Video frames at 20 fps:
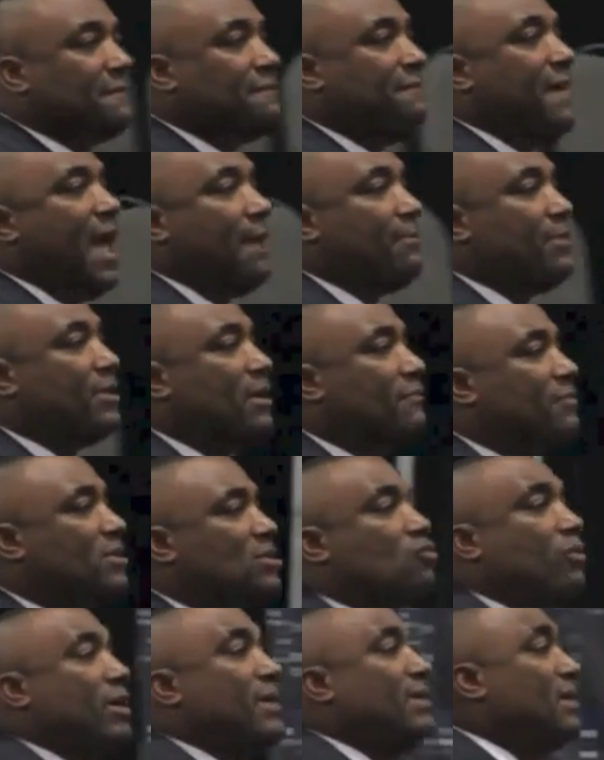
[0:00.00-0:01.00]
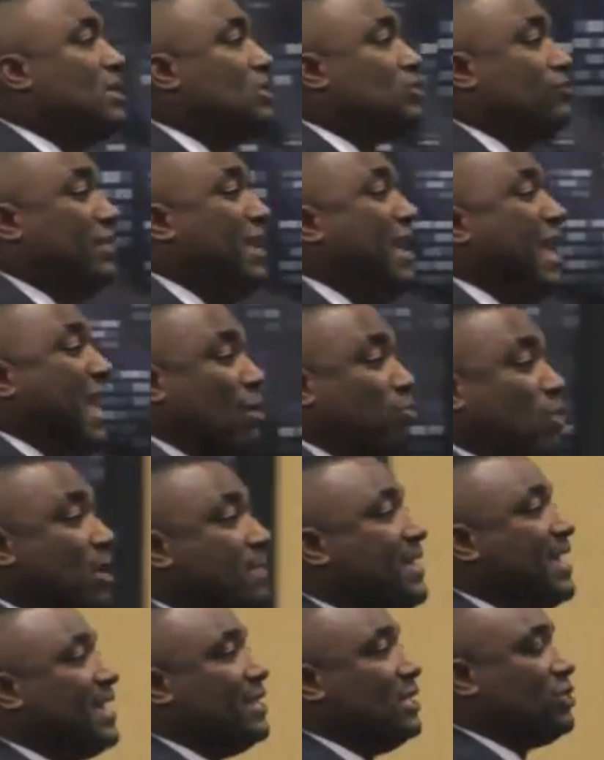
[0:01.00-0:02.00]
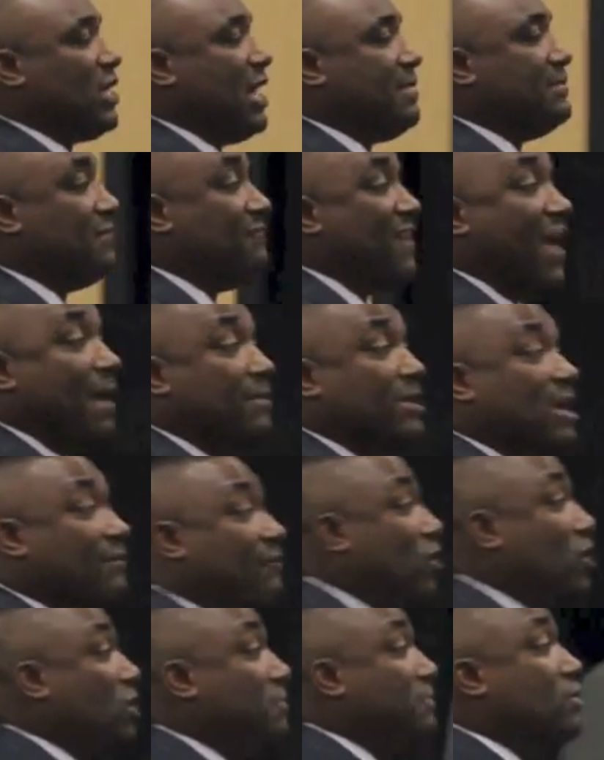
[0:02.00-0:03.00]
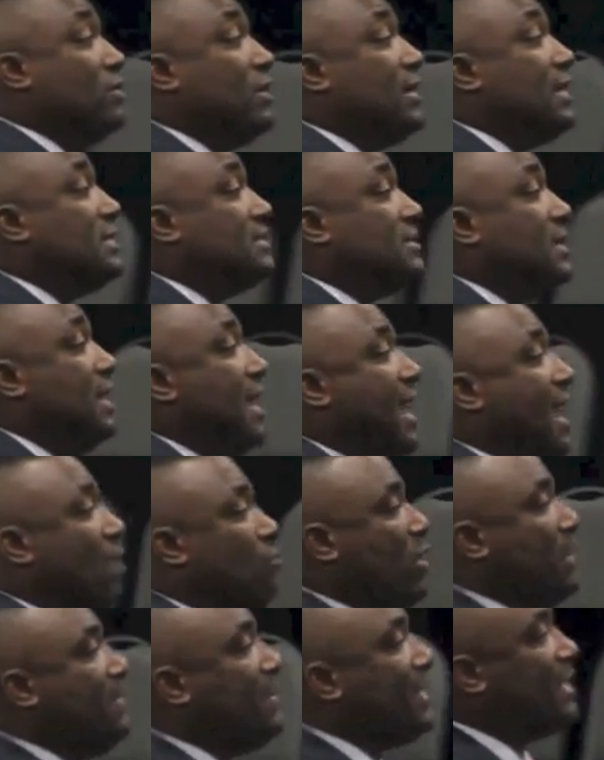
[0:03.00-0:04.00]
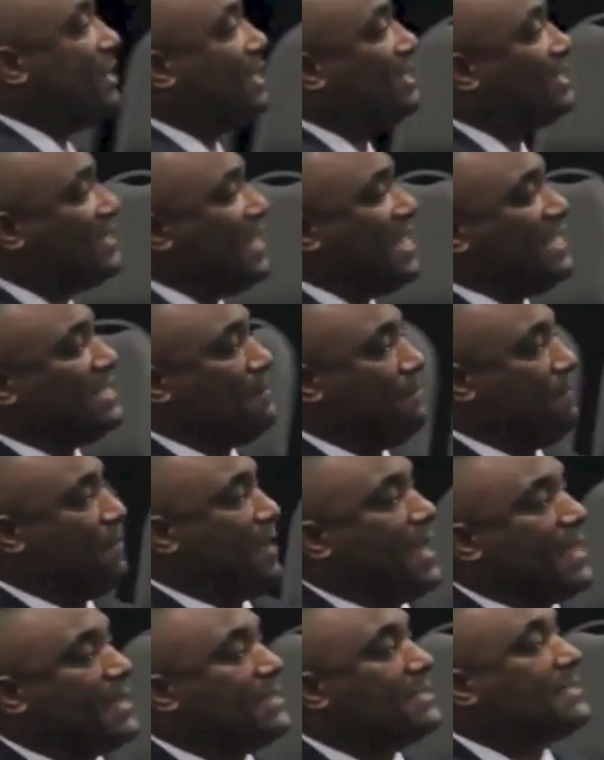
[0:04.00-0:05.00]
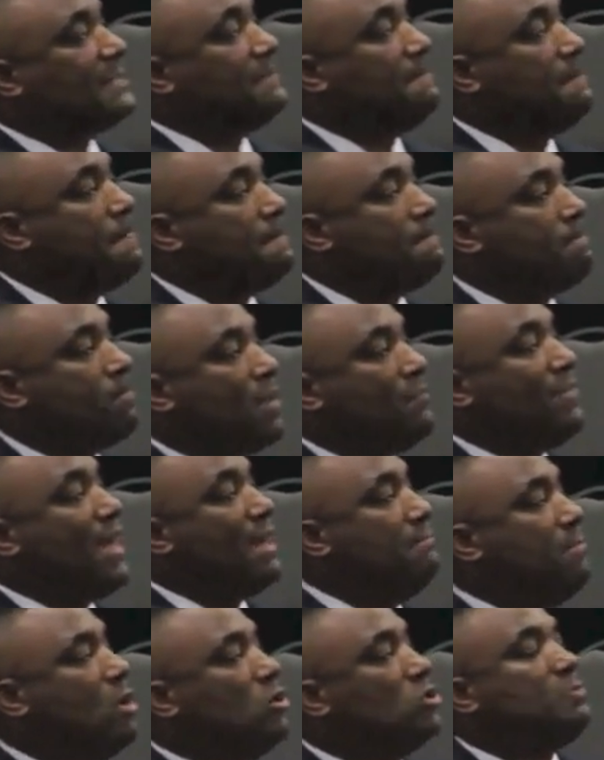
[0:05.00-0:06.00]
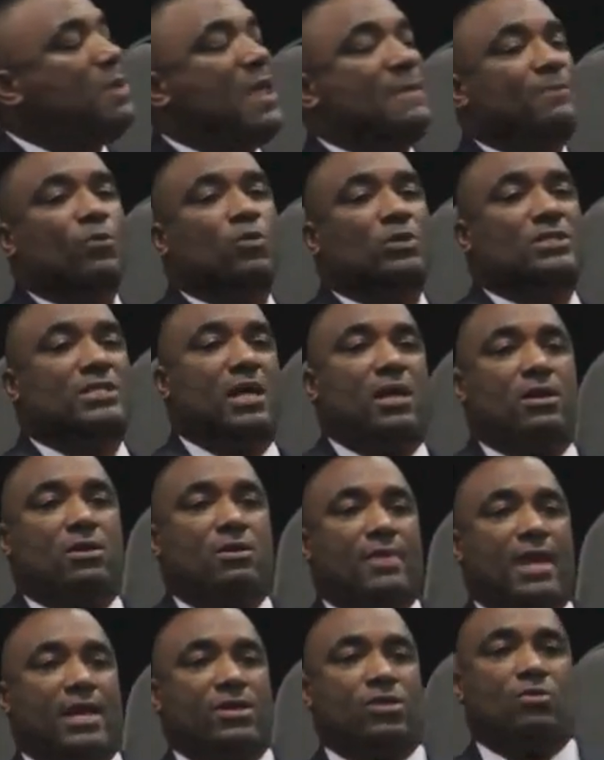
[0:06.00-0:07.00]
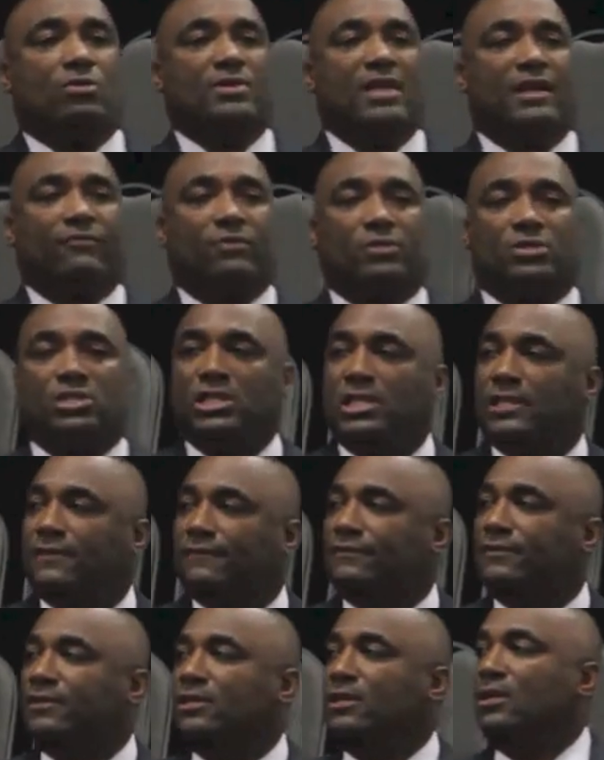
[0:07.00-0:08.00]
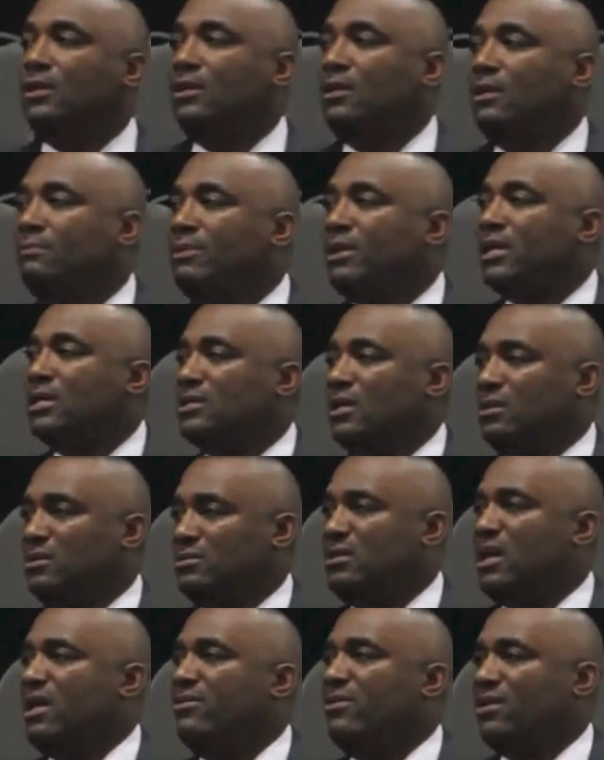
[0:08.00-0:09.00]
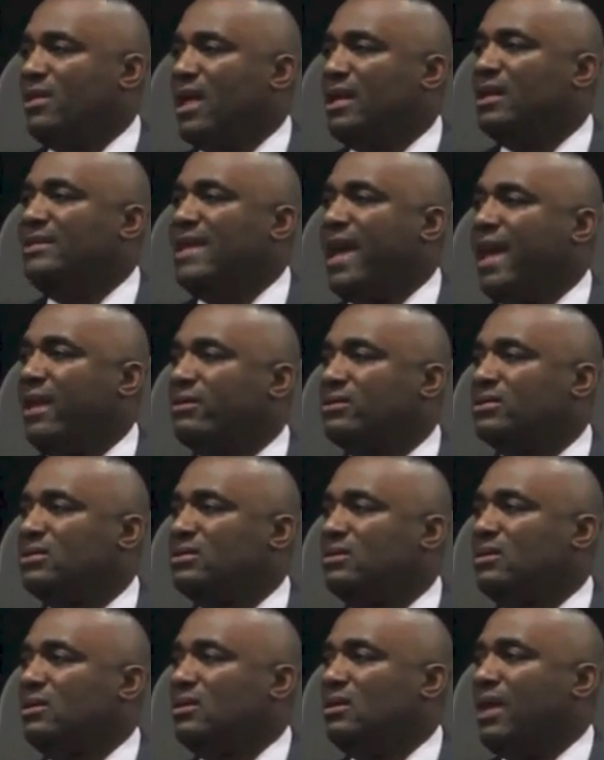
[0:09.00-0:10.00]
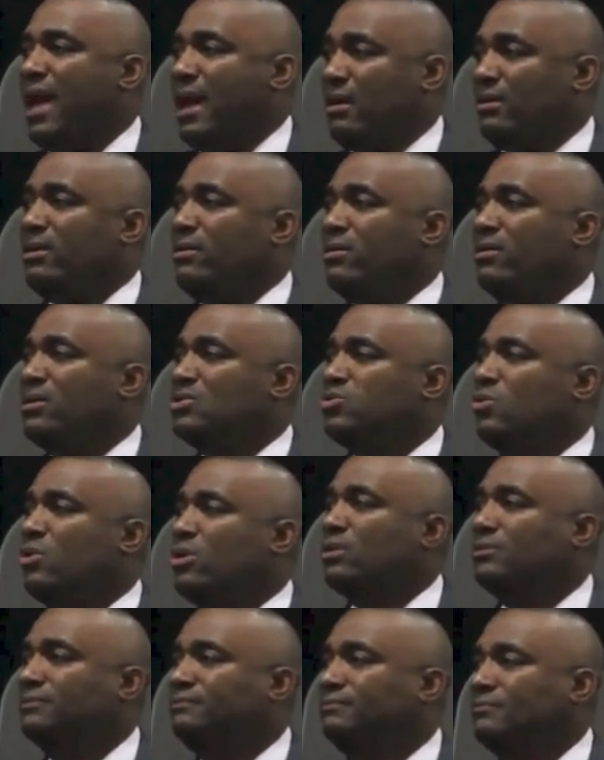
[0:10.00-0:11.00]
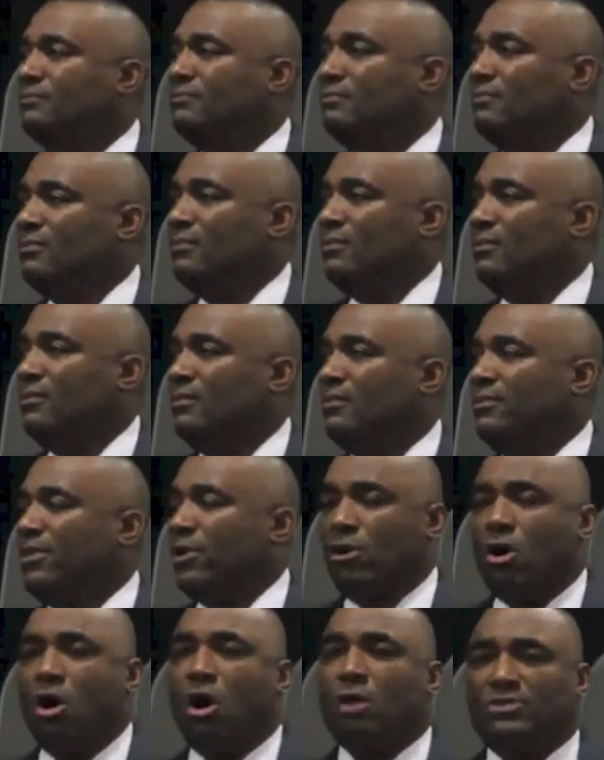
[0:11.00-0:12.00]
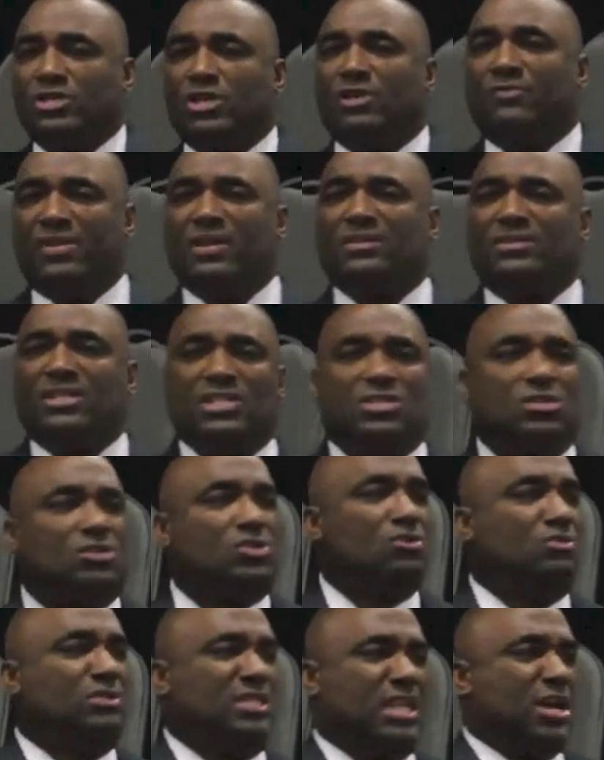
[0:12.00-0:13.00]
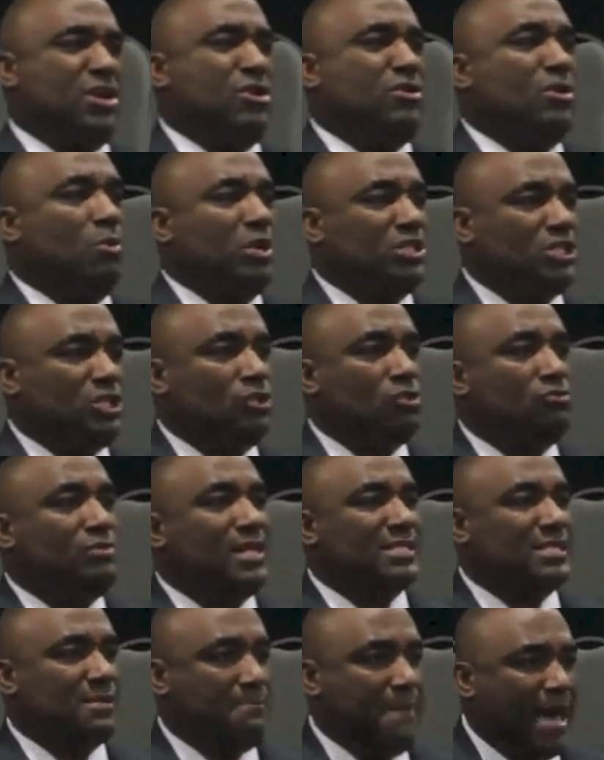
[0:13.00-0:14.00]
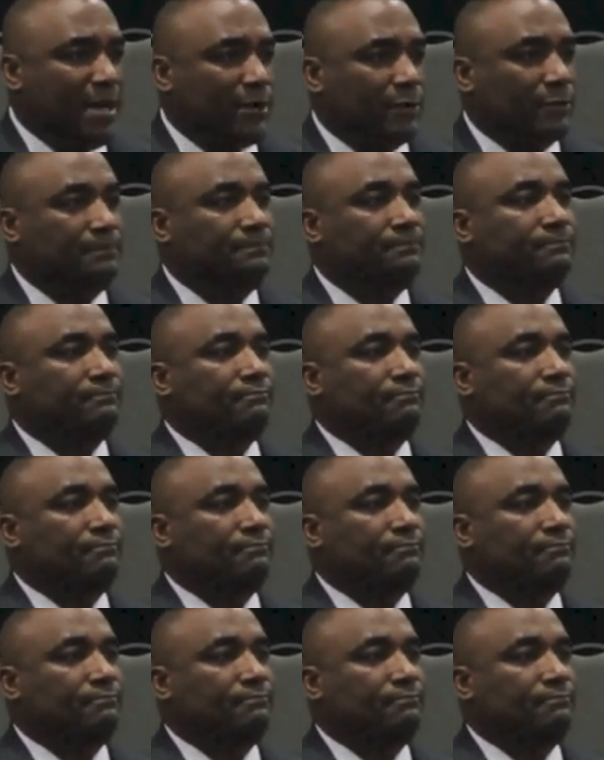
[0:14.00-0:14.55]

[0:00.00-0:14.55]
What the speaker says: the fabric of this great country, and we begin to change the fabric of our communities, and we begin to see some things that most people will tell you that you will never achieve. Because understand, there are a lot of doubters out here in this world. There are armchair theologians who will tell you that what you do doesn't matter.